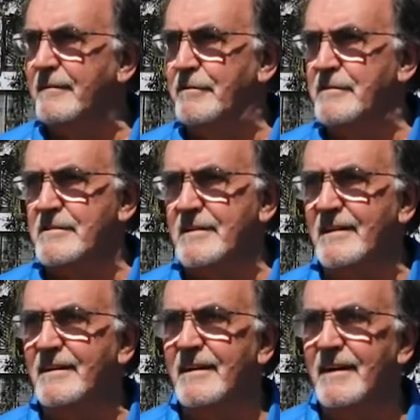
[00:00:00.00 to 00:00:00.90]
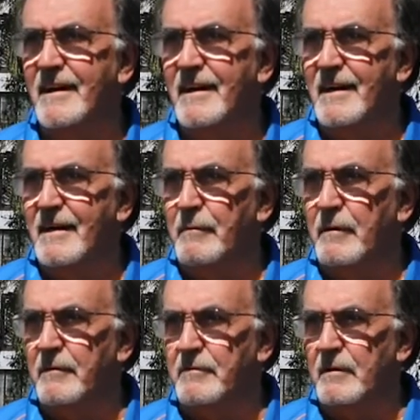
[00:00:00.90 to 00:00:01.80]
It was a
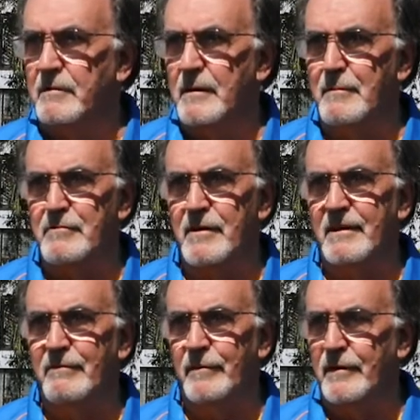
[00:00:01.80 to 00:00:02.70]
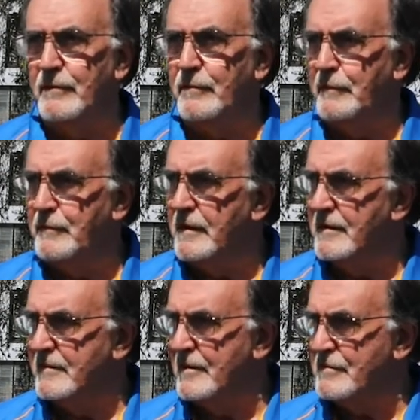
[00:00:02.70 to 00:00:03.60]
cemetery for this 50
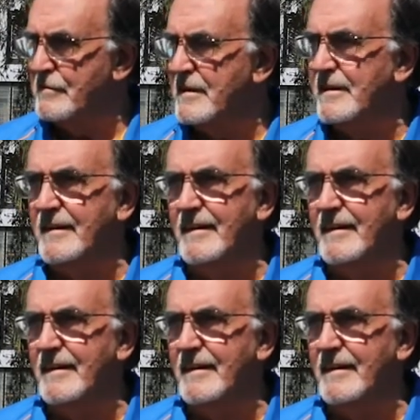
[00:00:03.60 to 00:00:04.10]
years history,